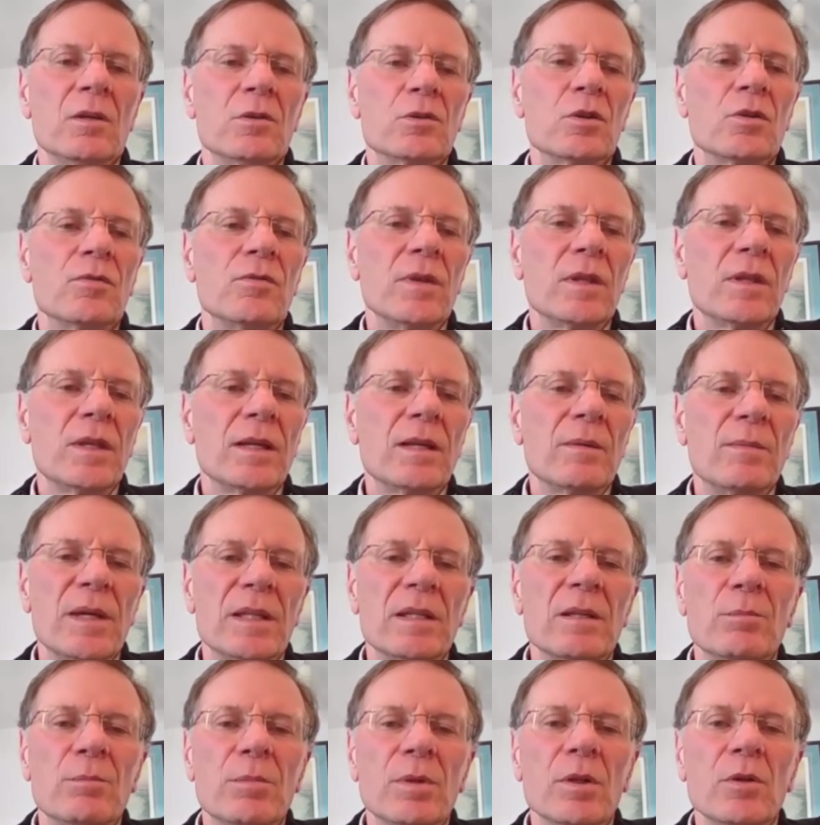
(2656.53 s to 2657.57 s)
So if you think
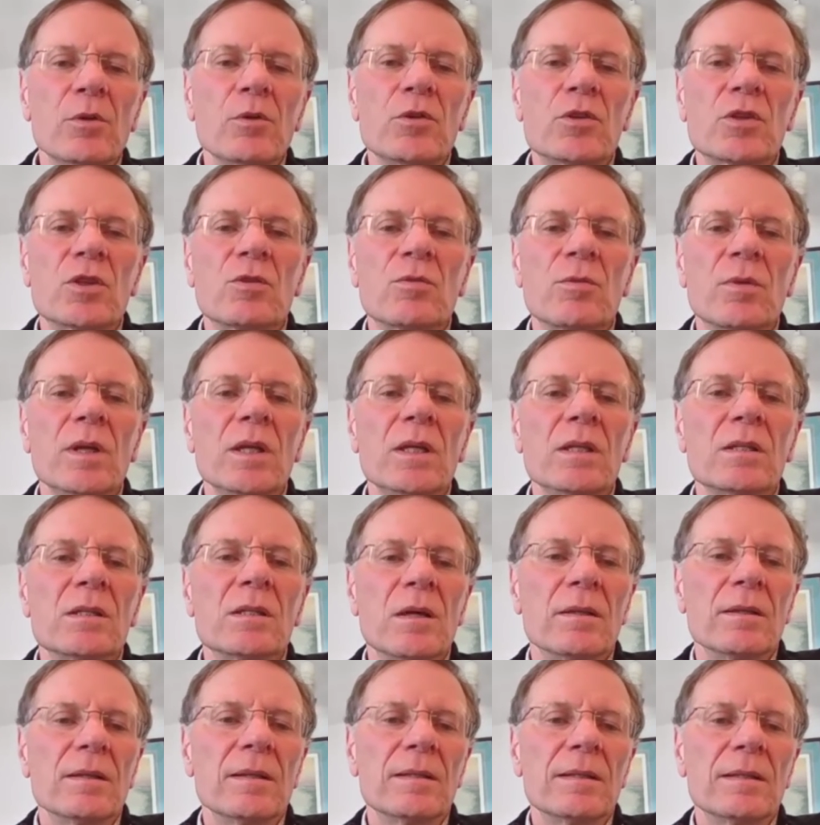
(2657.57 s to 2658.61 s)
about the blue screens
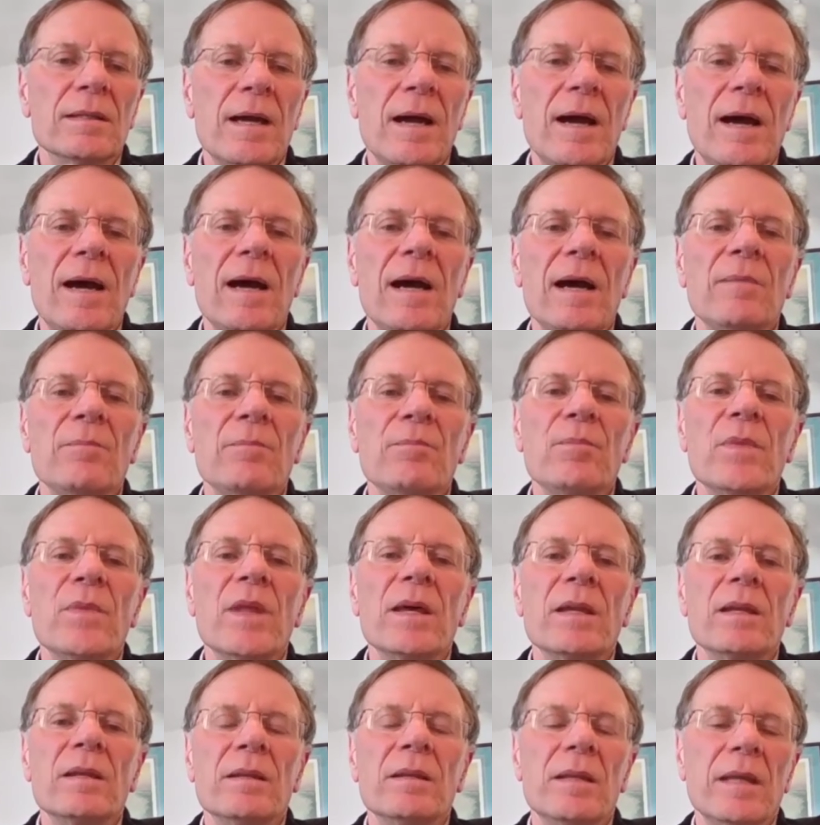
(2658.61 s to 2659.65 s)
on the top
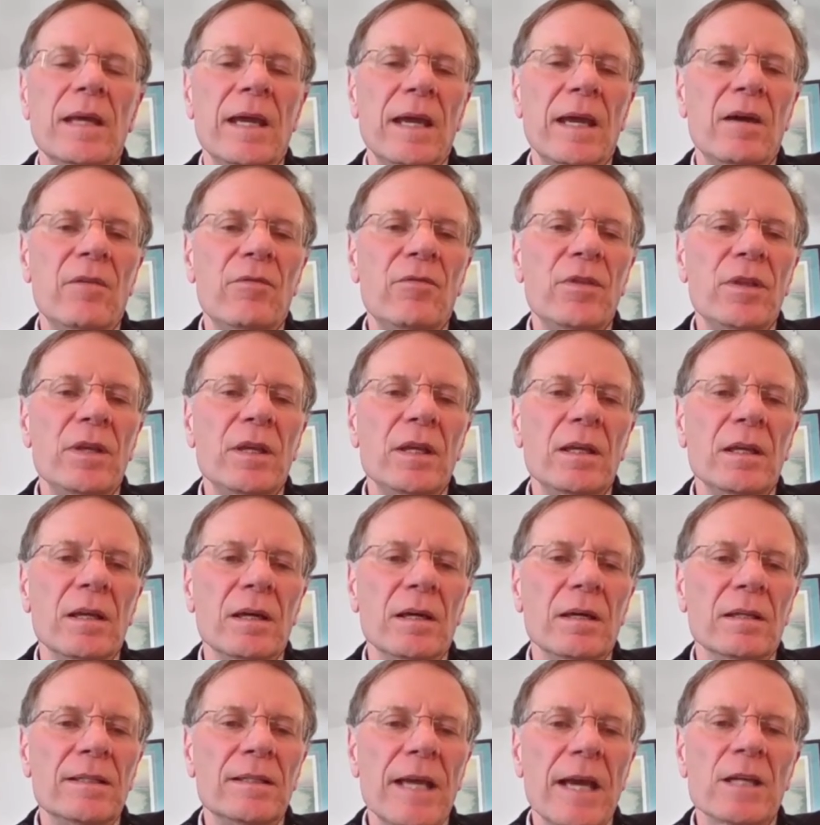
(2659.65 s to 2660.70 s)
that have the
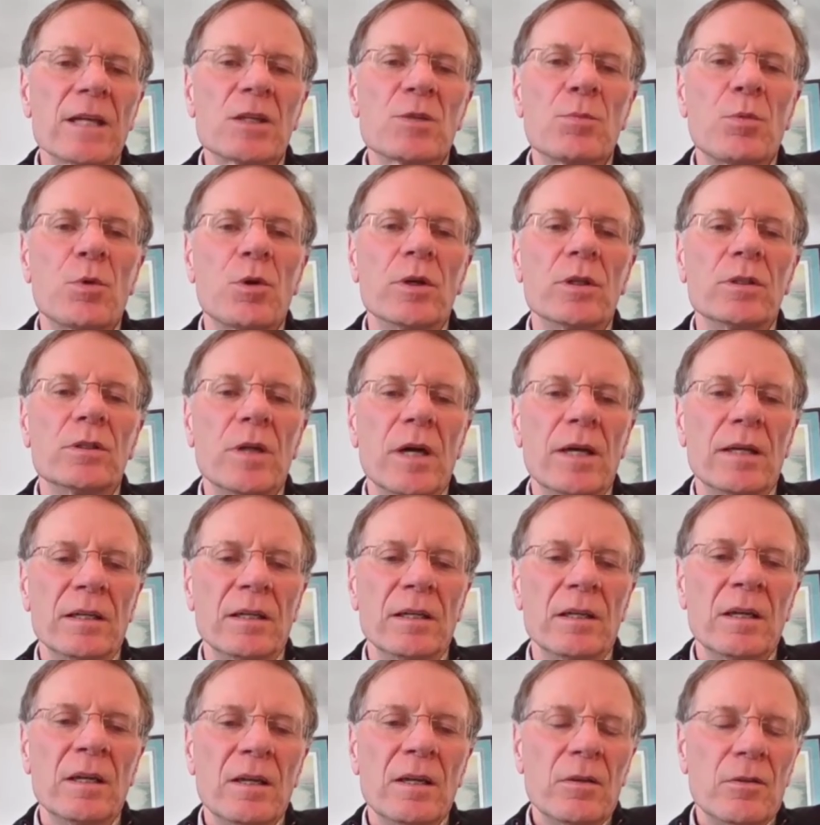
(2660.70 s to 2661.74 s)
dashboards on
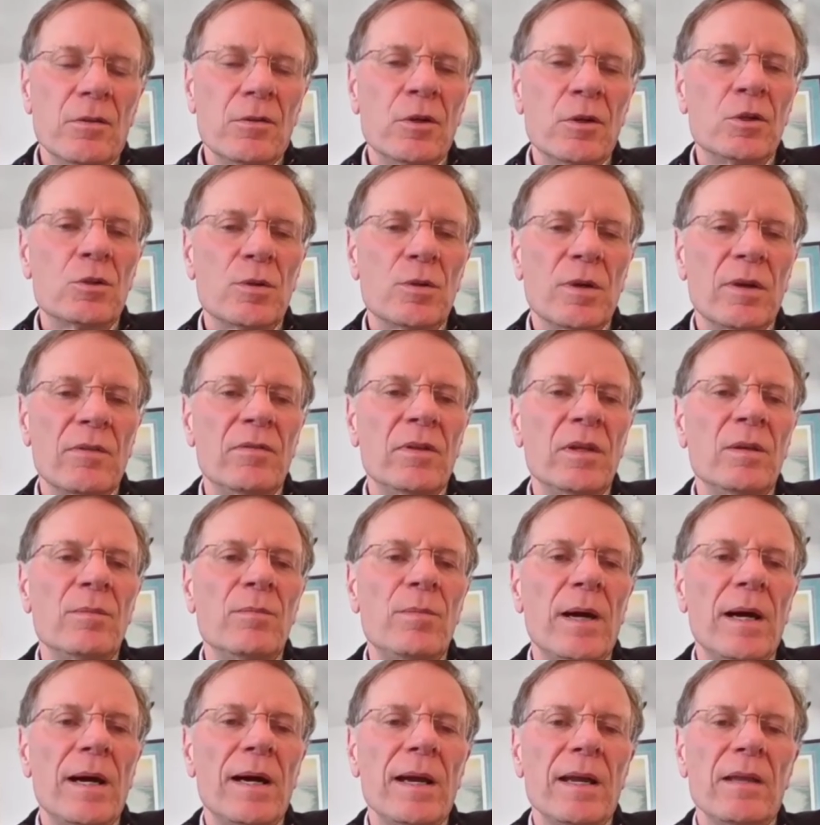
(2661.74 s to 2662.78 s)
it, they're
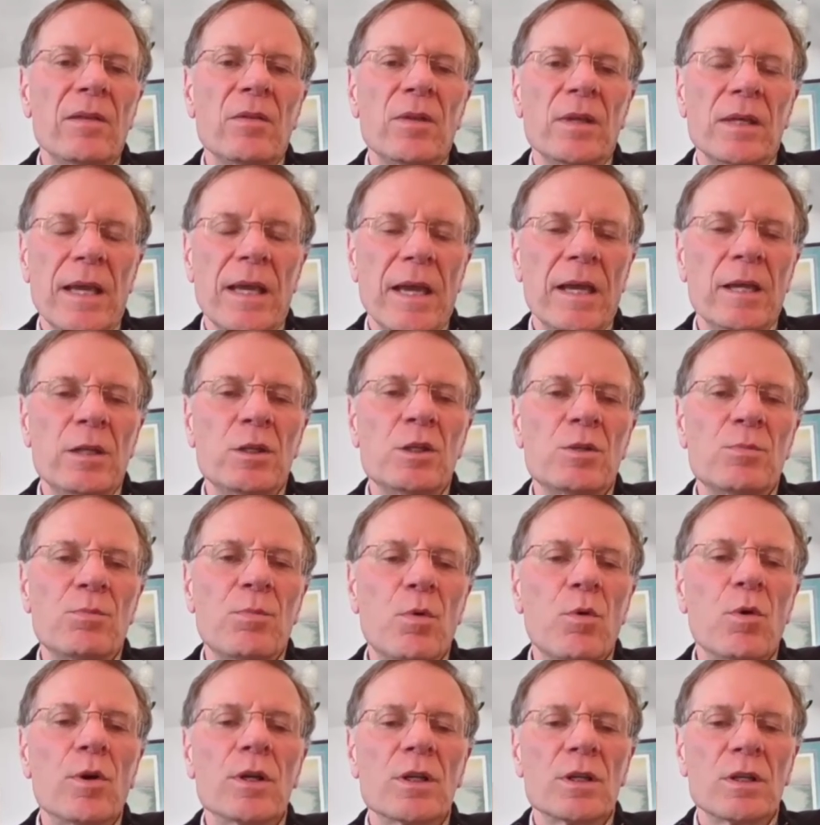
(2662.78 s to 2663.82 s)
driven by the
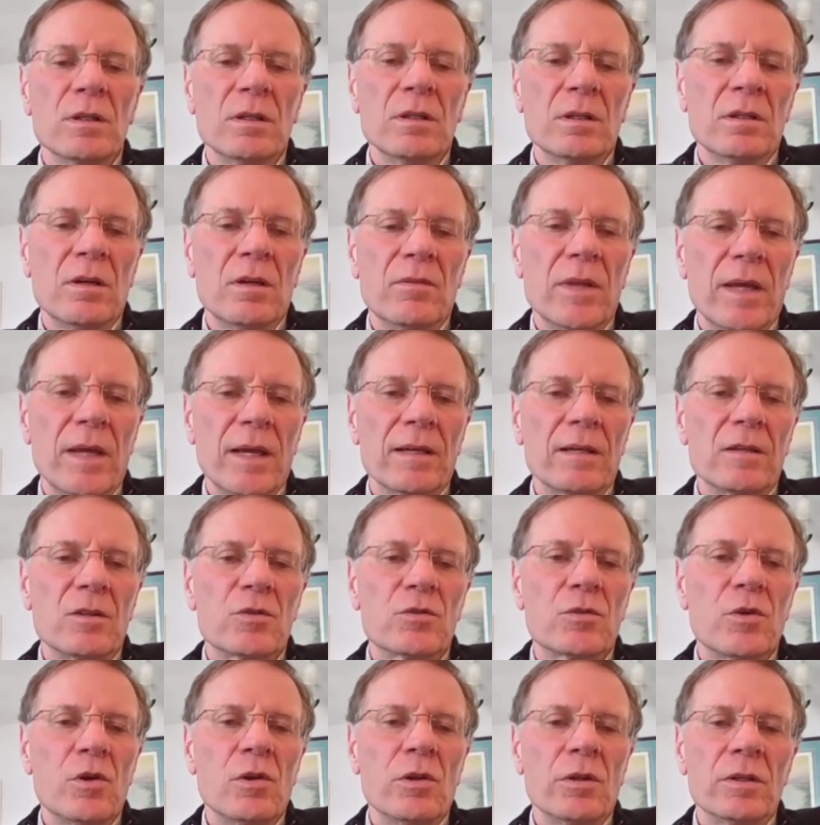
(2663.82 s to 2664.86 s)
edge portion of that
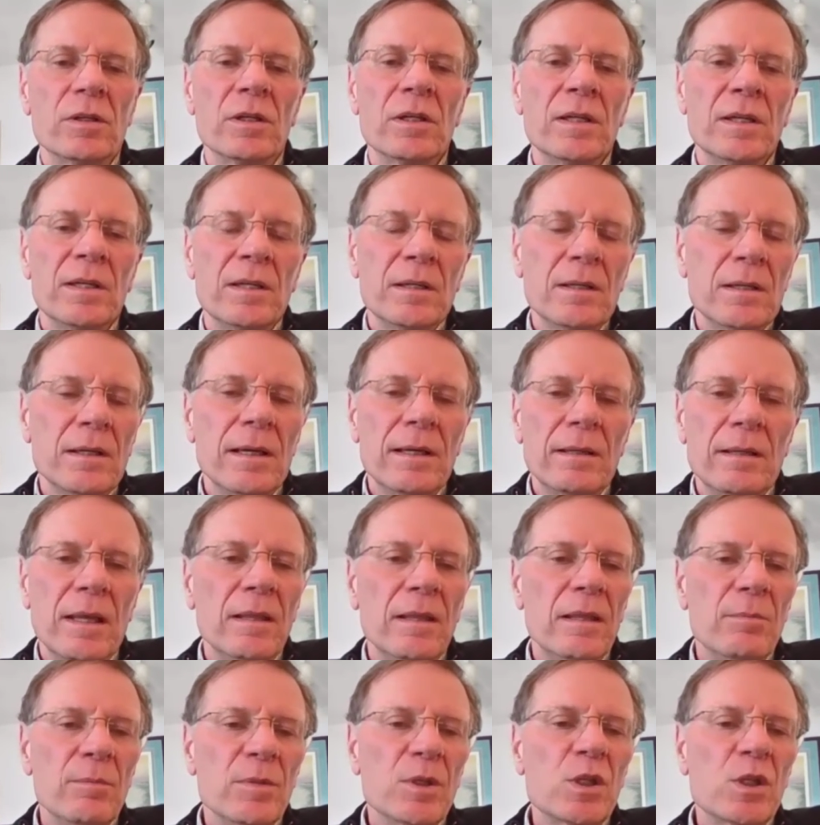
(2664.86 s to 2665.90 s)
controller, and
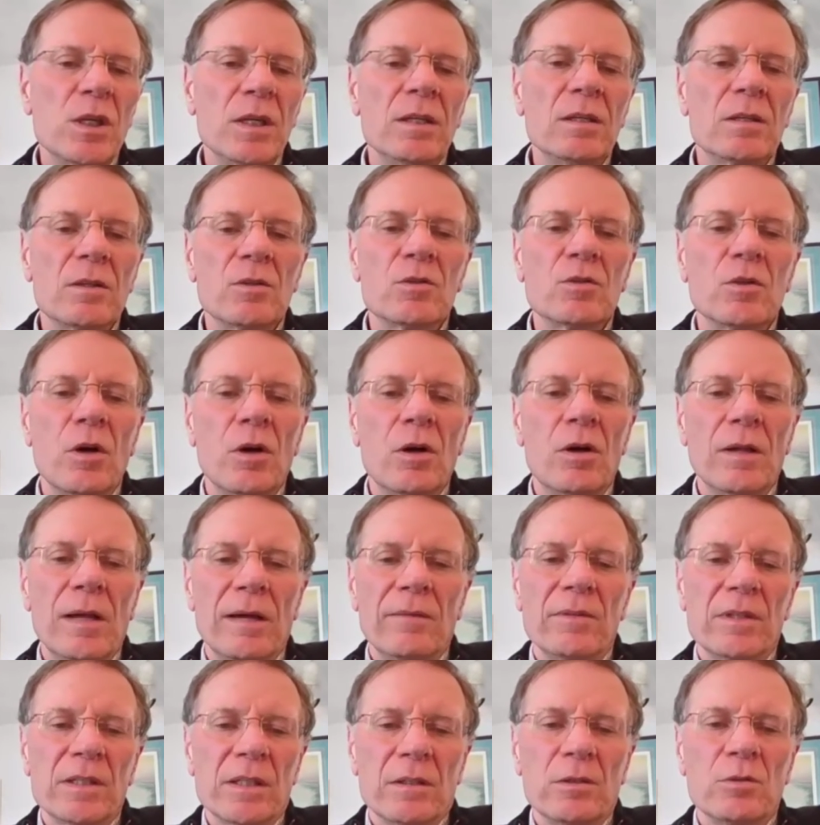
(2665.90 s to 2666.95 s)
then the machine control,
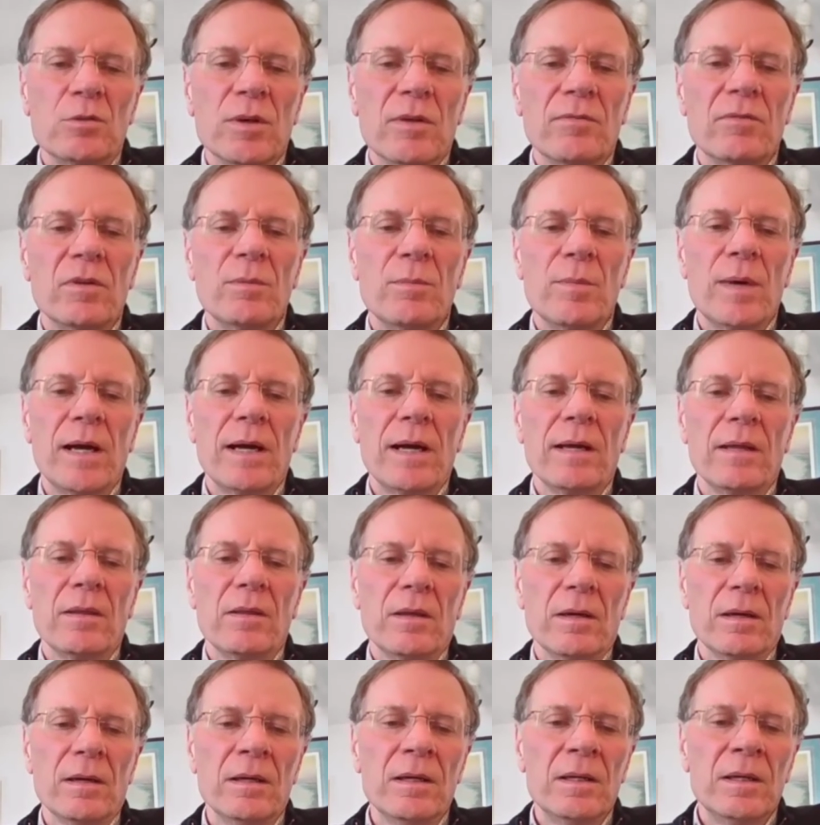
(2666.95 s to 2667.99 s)
obviously driven by
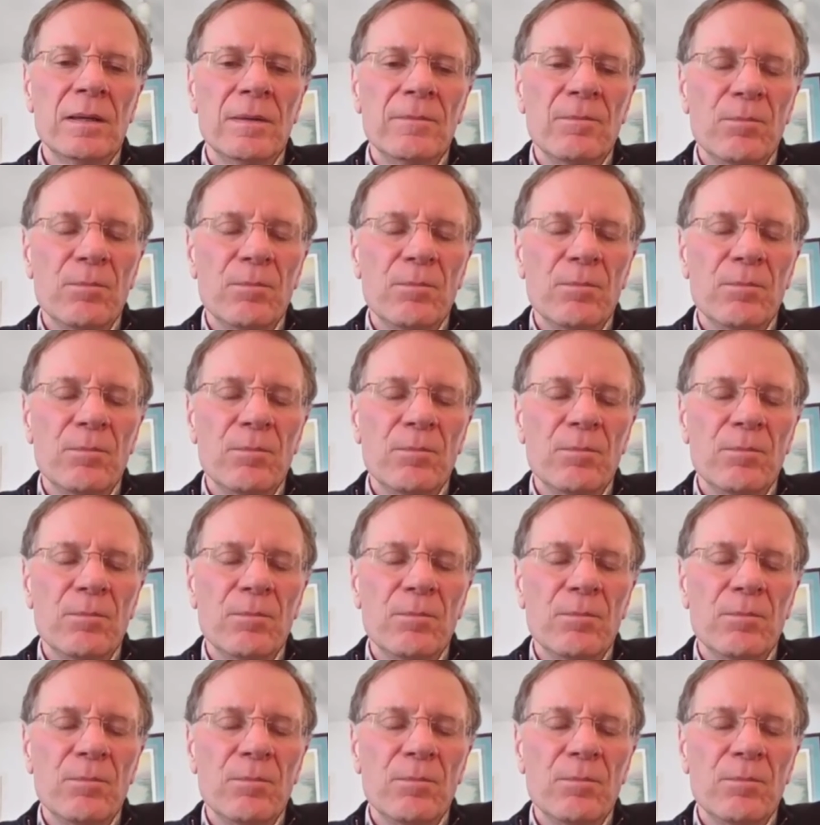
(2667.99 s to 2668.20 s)
the